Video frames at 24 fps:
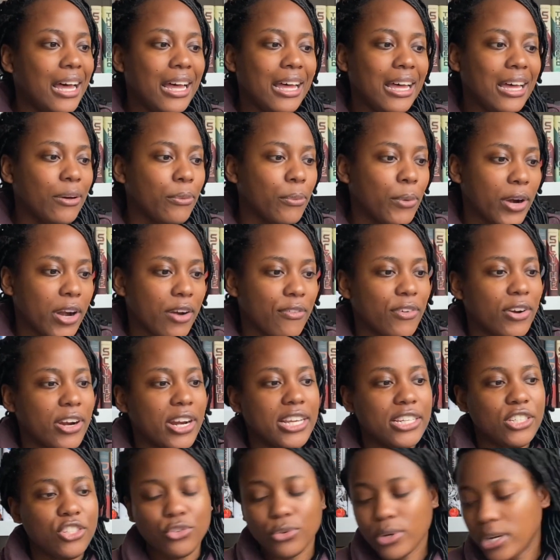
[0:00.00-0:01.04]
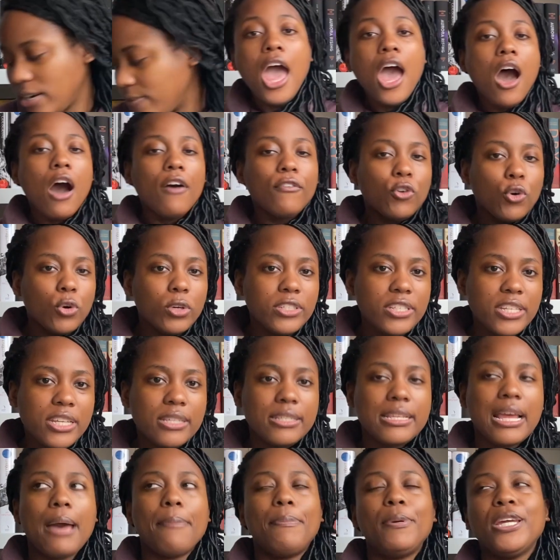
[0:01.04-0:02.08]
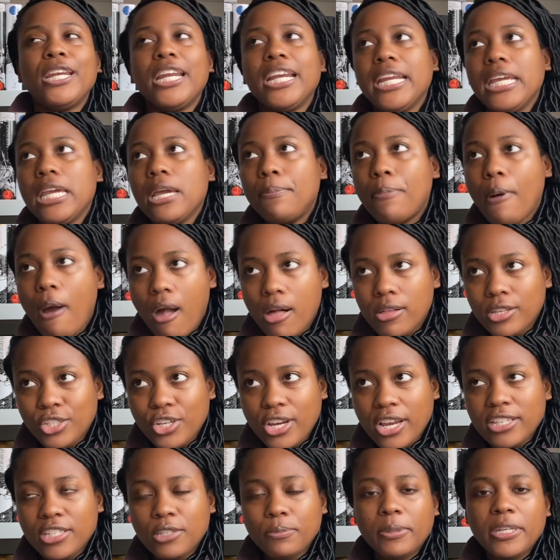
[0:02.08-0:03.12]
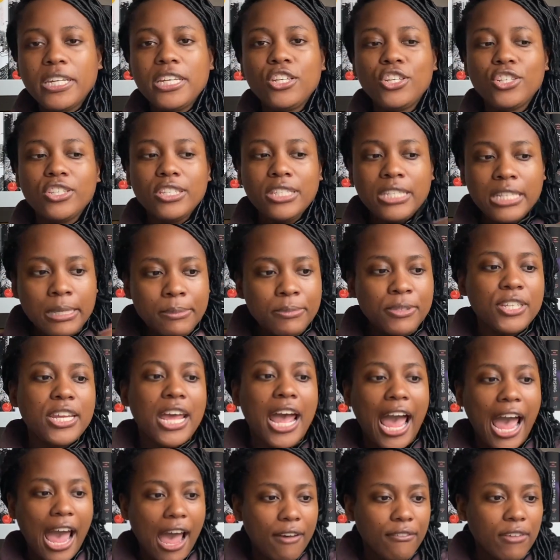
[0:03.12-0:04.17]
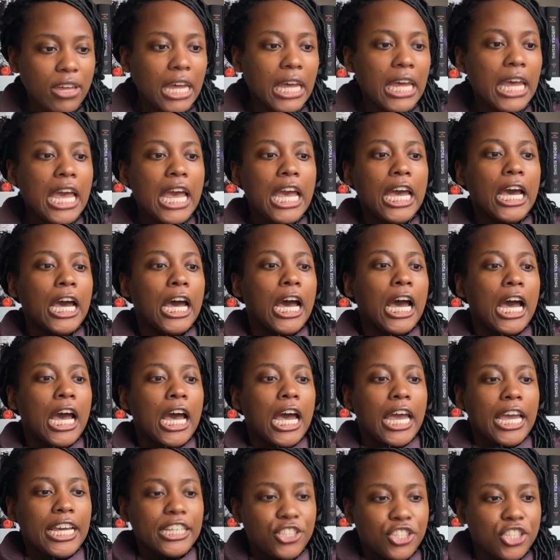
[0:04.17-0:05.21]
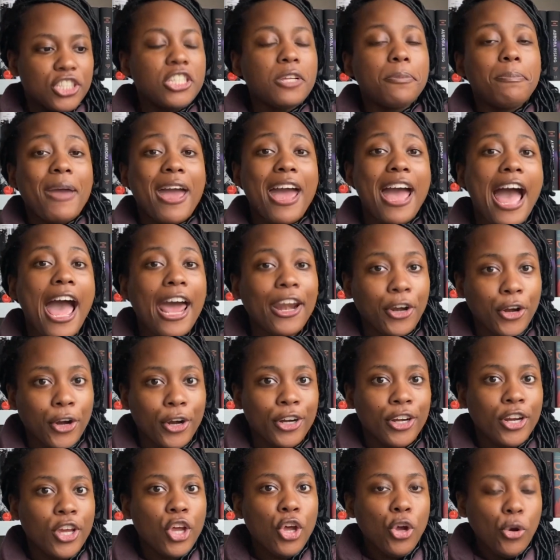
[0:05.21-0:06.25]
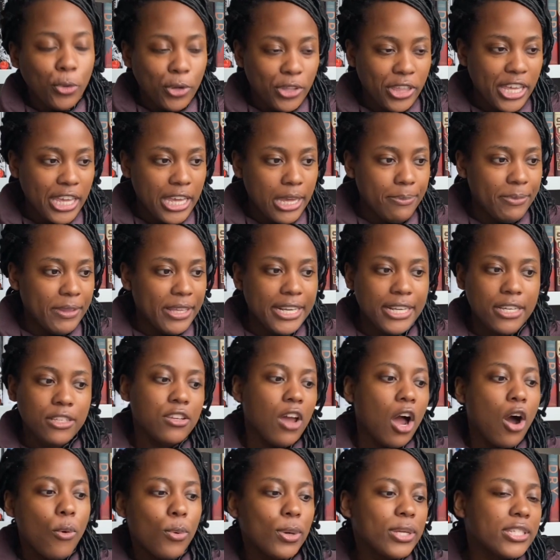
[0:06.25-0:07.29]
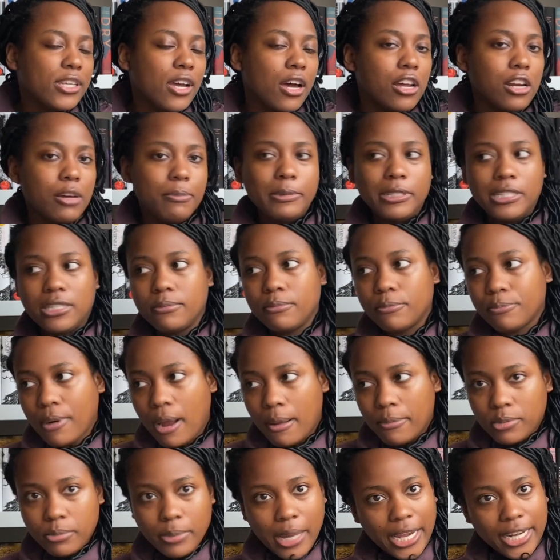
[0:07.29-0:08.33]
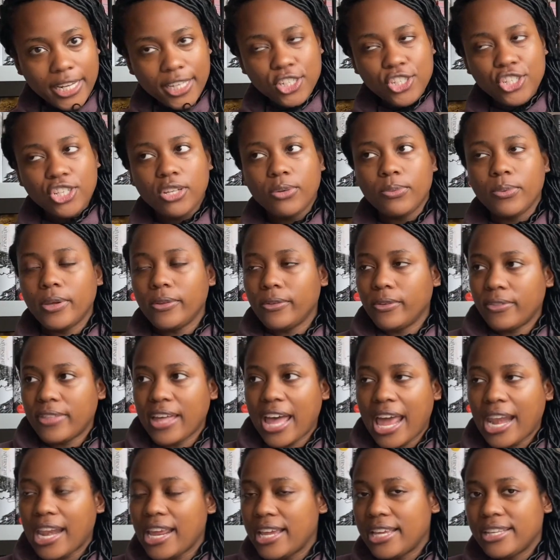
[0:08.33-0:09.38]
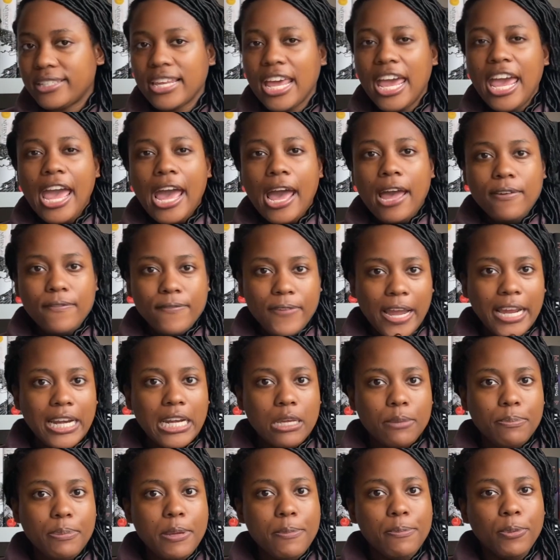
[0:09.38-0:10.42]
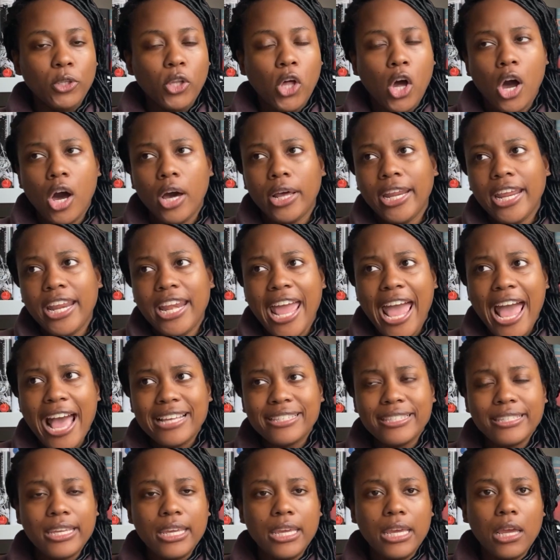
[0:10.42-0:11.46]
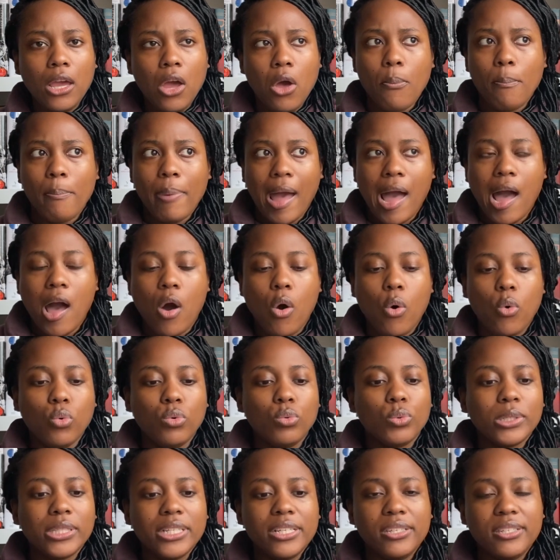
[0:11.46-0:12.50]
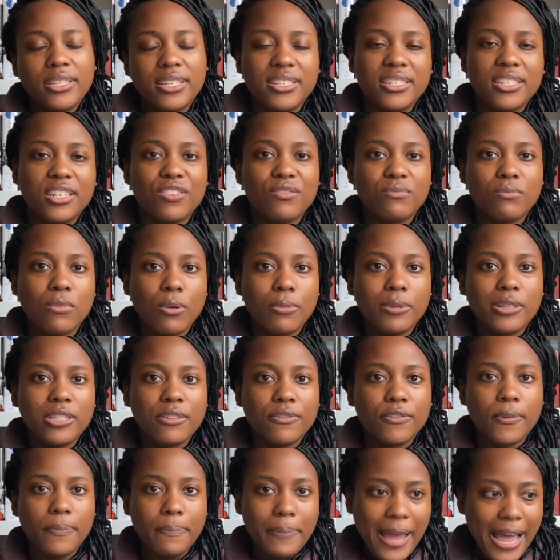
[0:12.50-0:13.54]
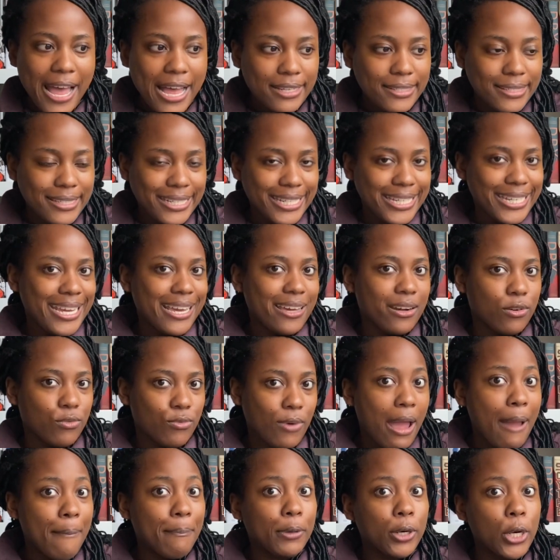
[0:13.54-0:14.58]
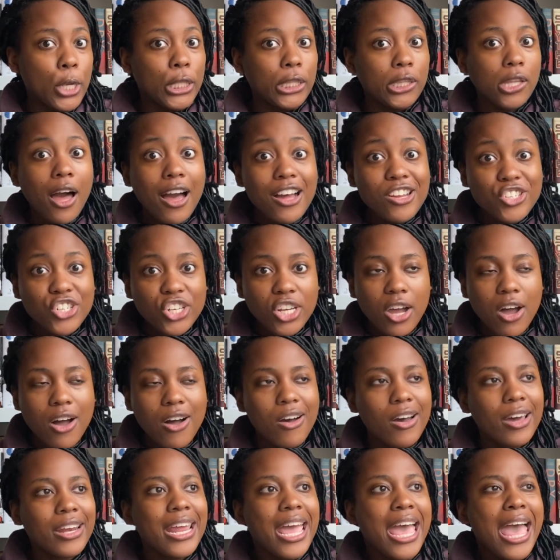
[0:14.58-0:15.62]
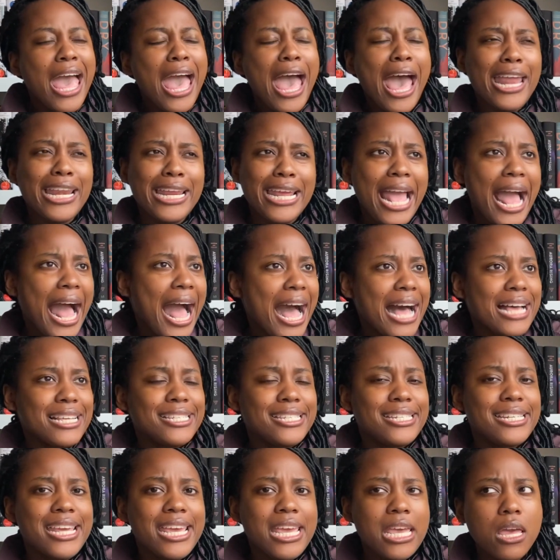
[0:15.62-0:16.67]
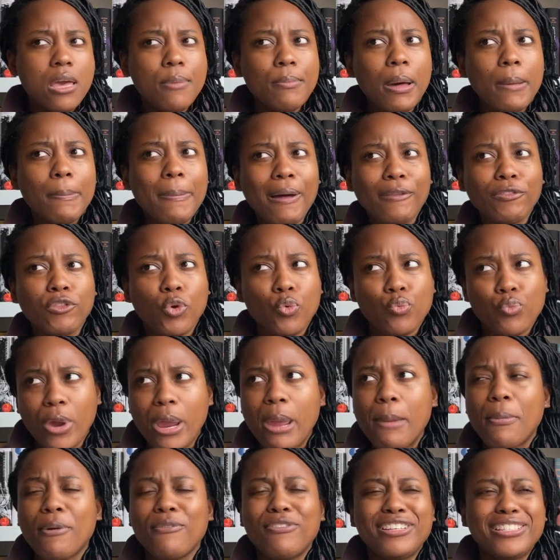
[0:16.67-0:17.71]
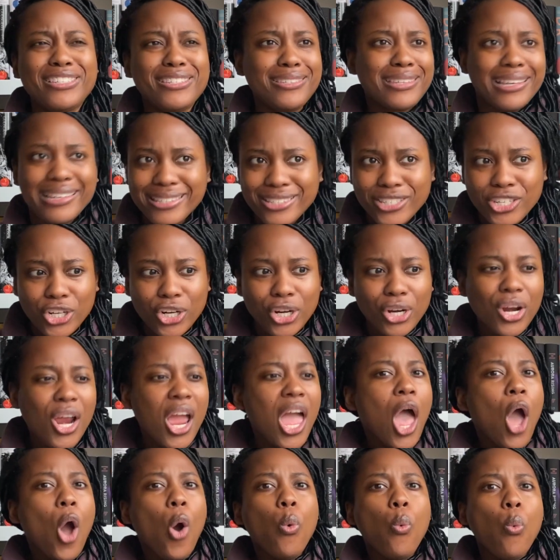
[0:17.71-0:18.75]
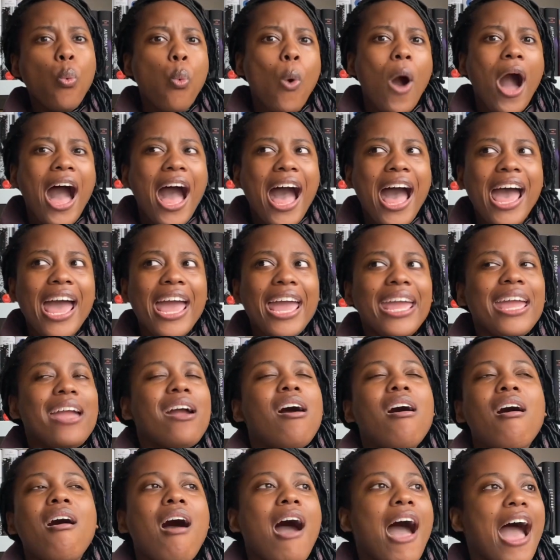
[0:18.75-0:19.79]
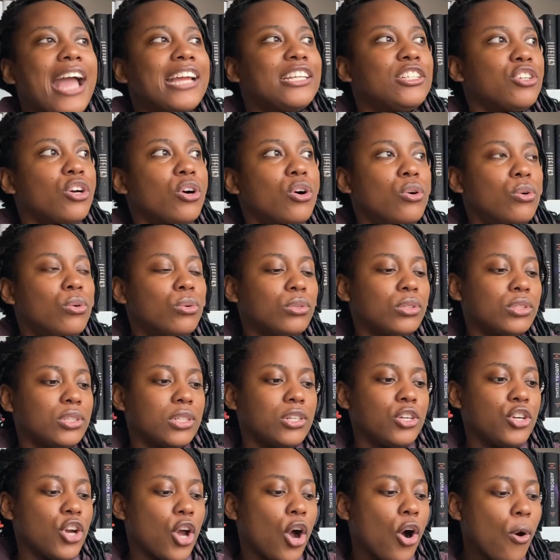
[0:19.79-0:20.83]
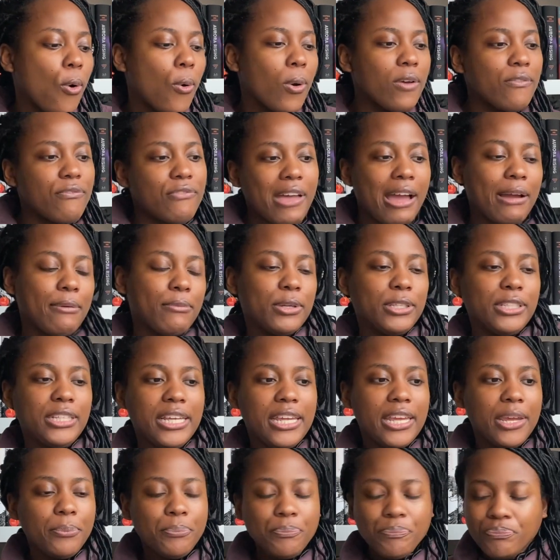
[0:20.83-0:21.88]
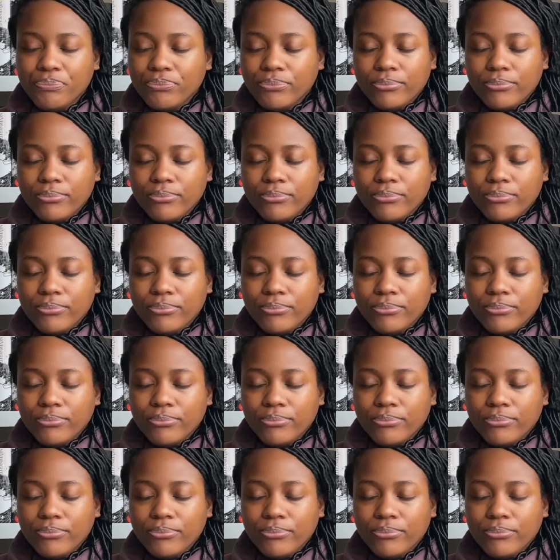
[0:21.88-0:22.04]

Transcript: a whatever history. And of course things happen and he apologizes, but he just seems to have, it's just a pattern with him that he's always caught up in some problematic shit, whether that is inviting people on and asking about really sensitive moments of their past. Like, he had a rapper Logic on and he asked him about the rape of his sister. Why? I don't know if that really,